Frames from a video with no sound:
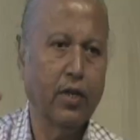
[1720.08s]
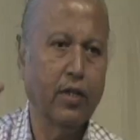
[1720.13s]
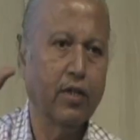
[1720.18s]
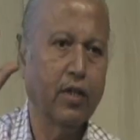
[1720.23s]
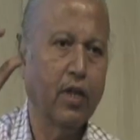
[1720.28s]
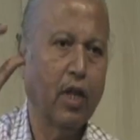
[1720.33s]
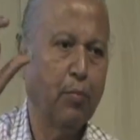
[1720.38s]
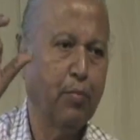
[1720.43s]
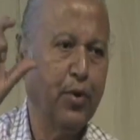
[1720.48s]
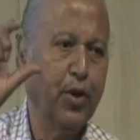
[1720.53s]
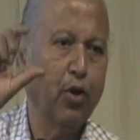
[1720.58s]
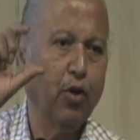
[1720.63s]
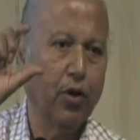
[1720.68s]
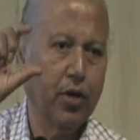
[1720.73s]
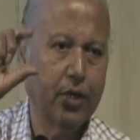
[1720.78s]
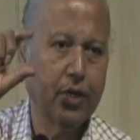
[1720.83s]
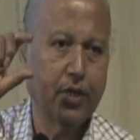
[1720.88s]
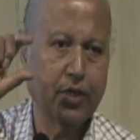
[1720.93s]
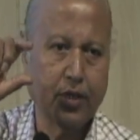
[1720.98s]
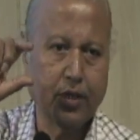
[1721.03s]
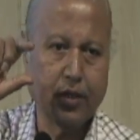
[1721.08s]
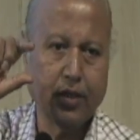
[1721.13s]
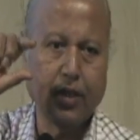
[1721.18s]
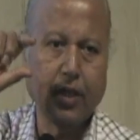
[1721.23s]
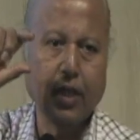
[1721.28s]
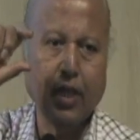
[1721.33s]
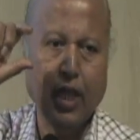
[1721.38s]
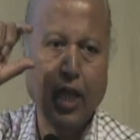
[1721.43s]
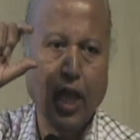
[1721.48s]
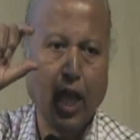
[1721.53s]
is the apricot.
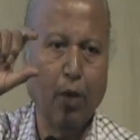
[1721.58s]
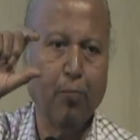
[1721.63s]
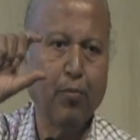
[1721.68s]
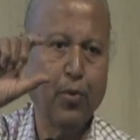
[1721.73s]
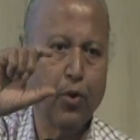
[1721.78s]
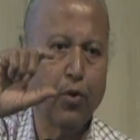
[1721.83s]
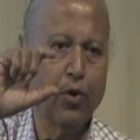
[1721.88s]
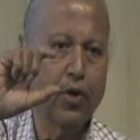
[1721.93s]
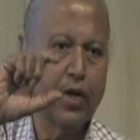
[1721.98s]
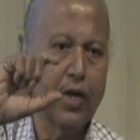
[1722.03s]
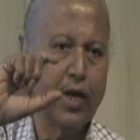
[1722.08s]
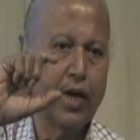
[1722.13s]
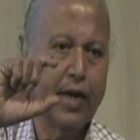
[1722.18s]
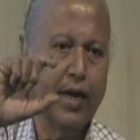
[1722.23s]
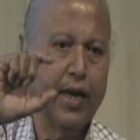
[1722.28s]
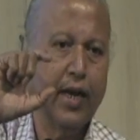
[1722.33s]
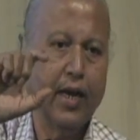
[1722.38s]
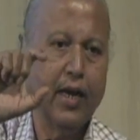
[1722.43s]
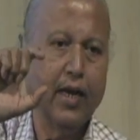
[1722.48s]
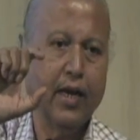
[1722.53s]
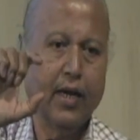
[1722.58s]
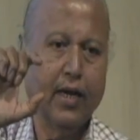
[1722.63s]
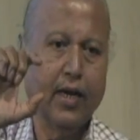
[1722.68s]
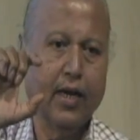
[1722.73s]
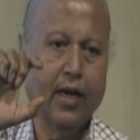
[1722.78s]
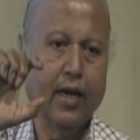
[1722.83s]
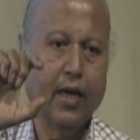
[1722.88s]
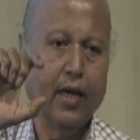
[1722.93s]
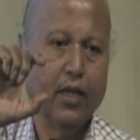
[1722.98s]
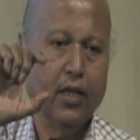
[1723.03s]
Apricot kernel
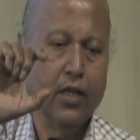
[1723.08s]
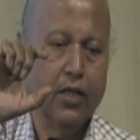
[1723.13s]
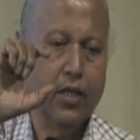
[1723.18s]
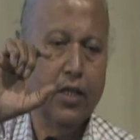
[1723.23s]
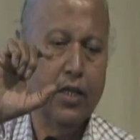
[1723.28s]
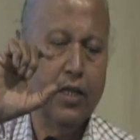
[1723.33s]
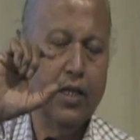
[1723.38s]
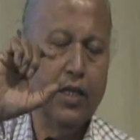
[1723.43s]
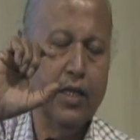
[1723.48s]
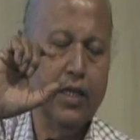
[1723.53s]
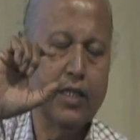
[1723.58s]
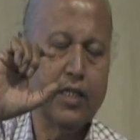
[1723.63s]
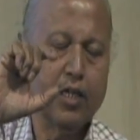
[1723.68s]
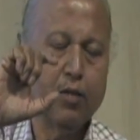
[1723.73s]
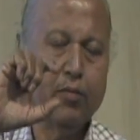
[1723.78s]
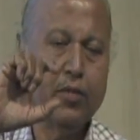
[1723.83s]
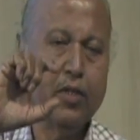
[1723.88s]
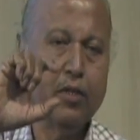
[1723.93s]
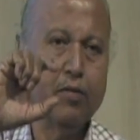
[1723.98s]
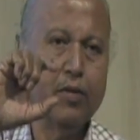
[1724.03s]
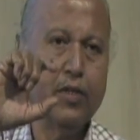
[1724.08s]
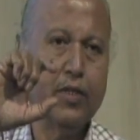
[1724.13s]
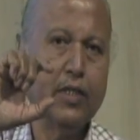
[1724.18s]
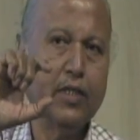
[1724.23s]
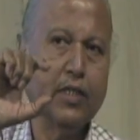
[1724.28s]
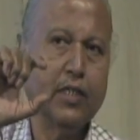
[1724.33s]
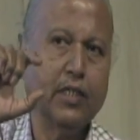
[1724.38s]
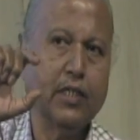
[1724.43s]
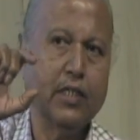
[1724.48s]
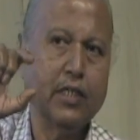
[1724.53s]
is something which
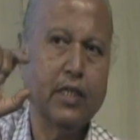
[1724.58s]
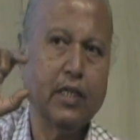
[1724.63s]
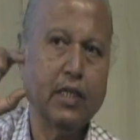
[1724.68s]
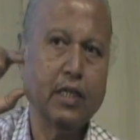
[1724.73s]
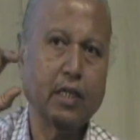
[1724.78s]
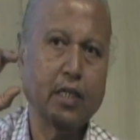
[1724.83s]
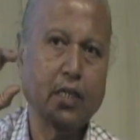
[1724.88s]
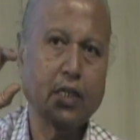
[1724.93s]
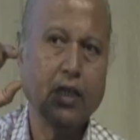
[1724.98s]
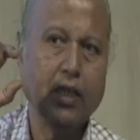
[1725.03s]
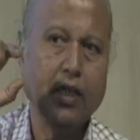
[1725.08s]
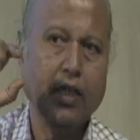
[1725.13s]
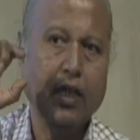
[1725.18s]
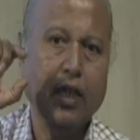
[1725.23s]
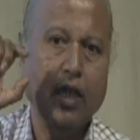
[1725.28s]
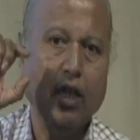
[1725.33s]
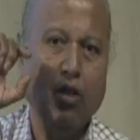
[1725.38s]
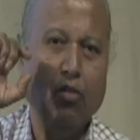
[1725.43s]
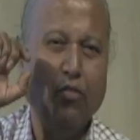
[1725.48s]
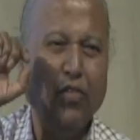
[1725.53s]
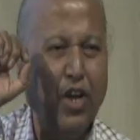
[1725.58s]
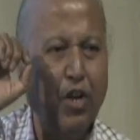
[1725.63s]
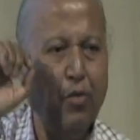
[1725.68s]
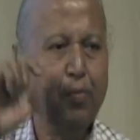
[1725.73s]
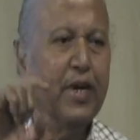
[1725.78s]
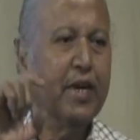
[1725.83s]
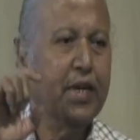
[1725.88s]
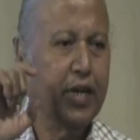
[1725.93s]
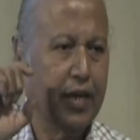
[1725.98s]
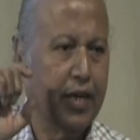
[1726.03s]
is very
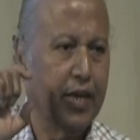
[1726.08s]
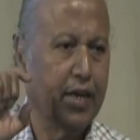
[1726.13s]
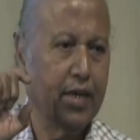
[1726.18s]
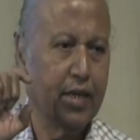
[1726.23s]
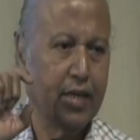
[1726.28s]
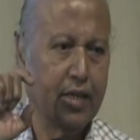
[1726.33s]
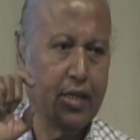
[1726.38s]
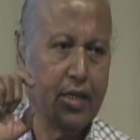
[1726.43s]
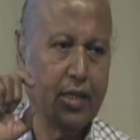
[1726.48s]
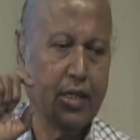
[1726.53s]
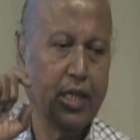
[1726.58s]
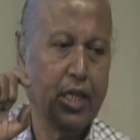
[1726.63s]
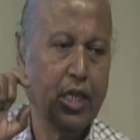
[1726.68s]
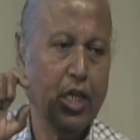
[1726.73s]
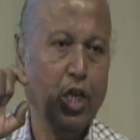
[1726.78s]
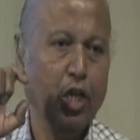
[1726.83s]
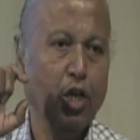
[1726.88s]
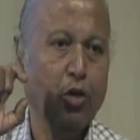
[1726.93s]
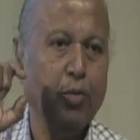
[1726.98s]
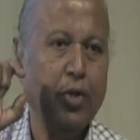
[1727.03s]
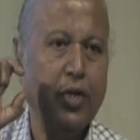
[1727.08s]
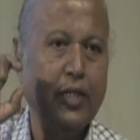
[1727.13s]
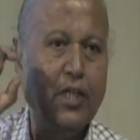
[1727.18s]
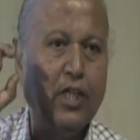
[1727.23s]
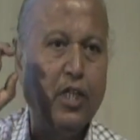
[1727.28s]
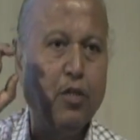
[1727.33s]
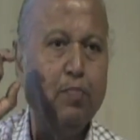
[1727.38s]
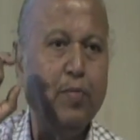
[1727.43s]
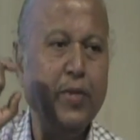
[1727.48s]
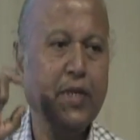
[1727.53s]
bitter. But
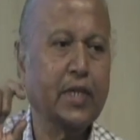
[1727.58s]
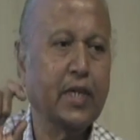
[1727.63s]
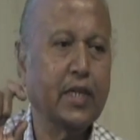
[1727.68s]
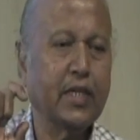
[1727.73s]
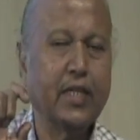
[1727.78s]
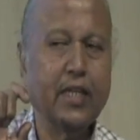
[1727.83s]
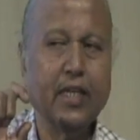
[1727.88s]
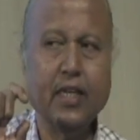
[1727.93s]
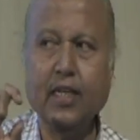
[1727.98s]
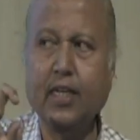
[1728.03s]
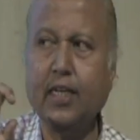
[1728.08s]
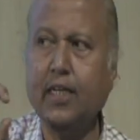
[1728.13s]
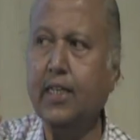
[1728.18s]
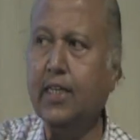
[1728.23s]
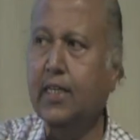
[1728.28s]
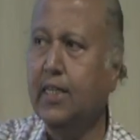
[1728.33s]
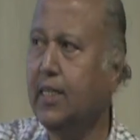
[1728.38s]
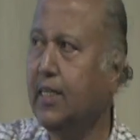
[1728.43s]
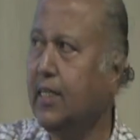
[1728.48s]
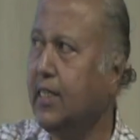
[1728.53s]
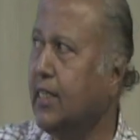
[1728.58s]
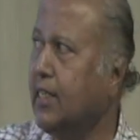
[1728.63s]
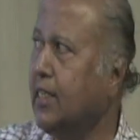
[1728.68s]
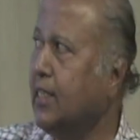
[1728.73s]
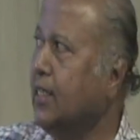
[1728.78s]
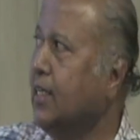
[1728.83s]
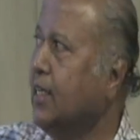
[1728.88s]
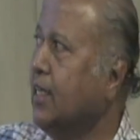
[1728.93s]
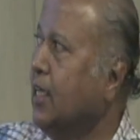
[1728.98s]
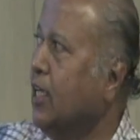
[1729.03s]
this bitter thing is,
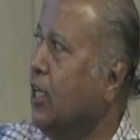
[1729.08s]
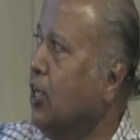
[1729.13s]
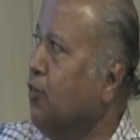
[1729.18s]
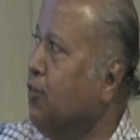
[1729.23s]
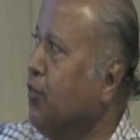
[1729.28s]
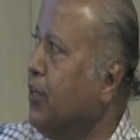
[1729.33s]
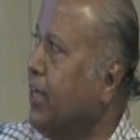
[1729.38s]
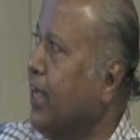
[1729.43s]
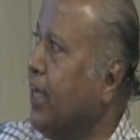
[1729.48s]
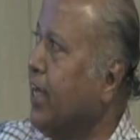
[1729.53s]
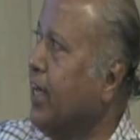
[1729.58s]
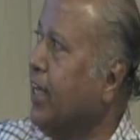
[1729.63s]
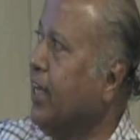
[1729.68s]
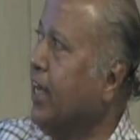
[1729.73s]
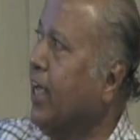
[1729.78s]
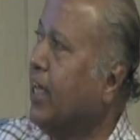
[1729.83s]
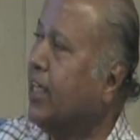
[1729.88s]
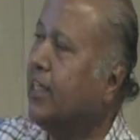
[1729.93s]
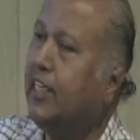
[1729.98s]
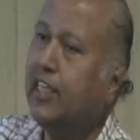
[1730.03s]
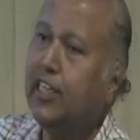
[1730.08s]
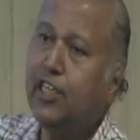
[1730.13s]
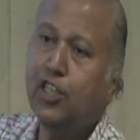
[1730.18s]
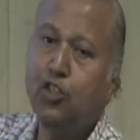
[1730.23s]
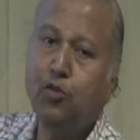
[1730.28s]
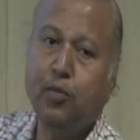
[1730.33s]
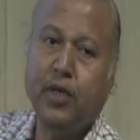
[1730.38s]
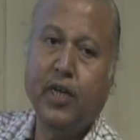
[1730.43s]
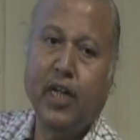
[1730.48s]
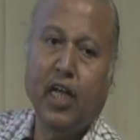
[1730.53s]
if you take it in excess,
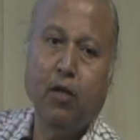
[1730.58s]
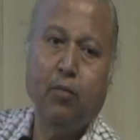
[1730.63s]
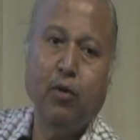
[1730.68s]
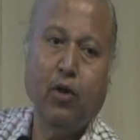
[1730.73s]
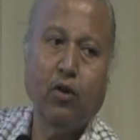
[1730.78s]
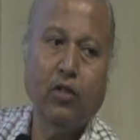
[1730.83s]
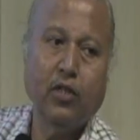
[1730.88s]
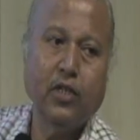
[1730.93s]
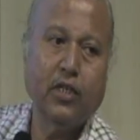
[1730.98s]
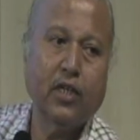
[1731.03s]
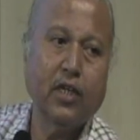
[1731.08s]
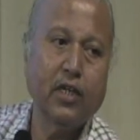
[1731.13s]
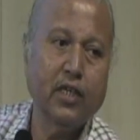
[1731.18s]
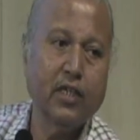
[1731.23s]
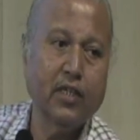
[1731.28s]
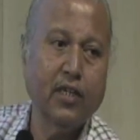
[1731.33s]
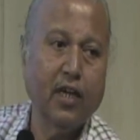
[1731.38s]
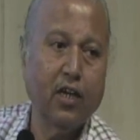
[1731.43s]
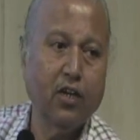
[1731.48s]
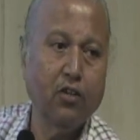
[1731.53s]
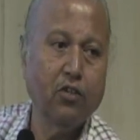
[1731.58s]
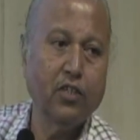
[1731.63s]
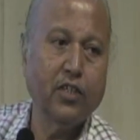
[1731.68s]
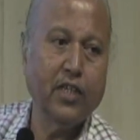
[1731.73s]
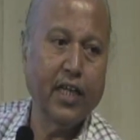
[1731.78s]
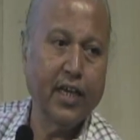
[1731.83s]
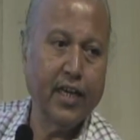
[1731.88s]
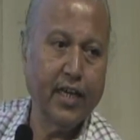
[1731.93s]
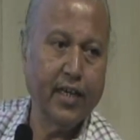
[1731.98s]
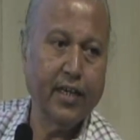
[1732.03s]
you may die because it contains hydrogen
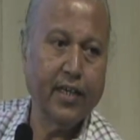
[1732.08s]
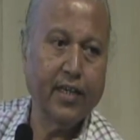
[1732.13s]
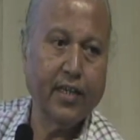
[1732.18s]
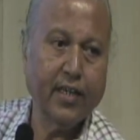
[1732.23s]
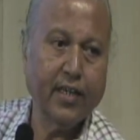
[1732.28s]
cyanide.